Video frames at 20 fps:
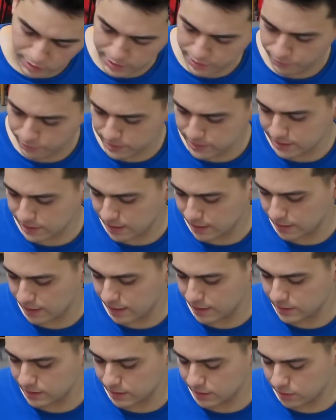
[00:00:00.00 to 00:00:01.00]
difference that
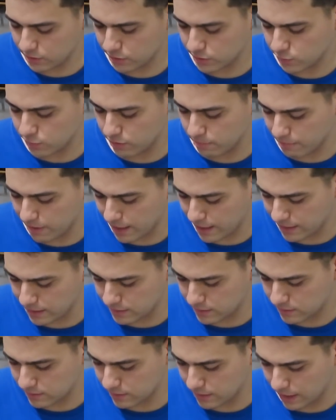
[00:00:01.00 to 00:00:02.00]
I did notice with
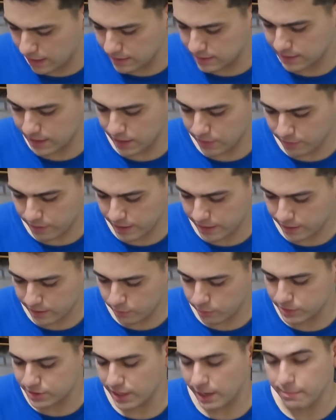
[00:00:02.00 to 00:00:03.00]
my end tank right
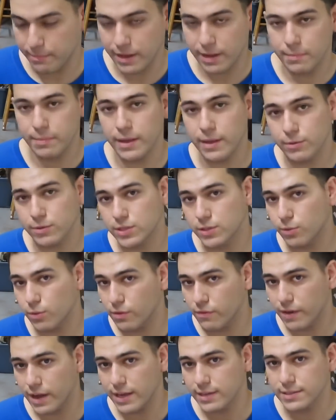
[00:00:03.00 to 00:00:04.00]
here, which I may be able to
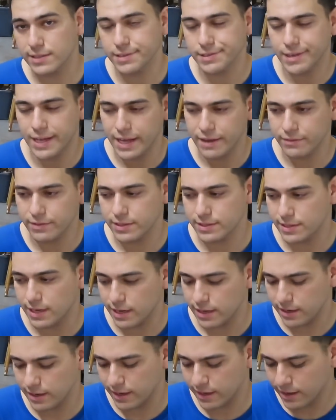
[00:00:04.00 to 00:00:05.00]
revise it, I haven't
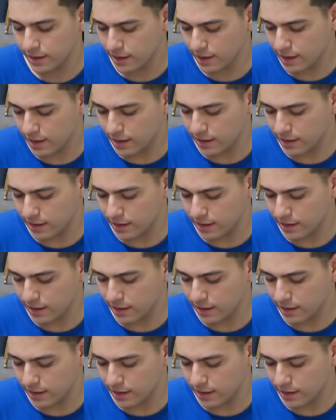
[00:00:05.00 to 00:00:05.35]
decided yet,